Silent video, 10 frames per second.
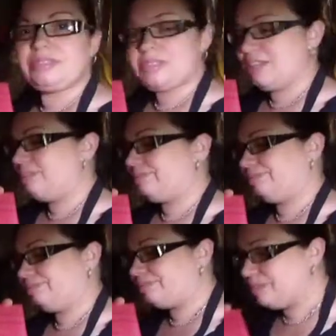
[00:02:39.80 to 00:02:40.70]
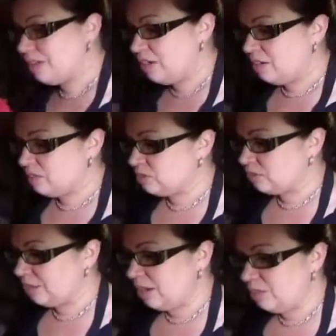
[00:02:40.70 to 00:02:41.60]
see so
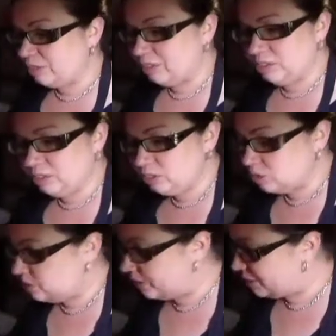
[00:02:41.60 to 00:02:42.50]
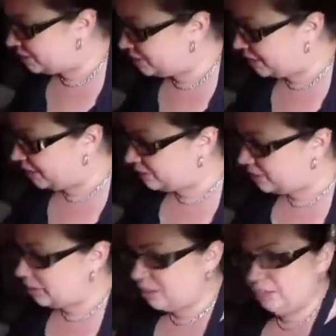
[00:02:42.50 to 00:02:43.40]
now what I'm gonna do is take
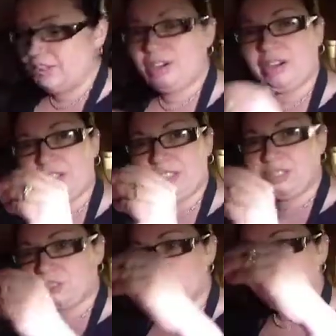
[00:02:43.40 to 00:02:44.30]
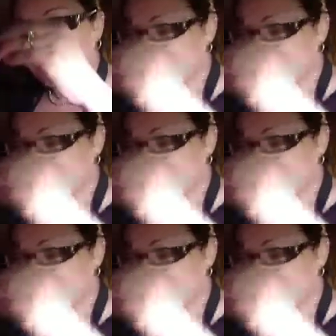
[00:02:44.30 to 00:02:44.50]
the Aleene's glue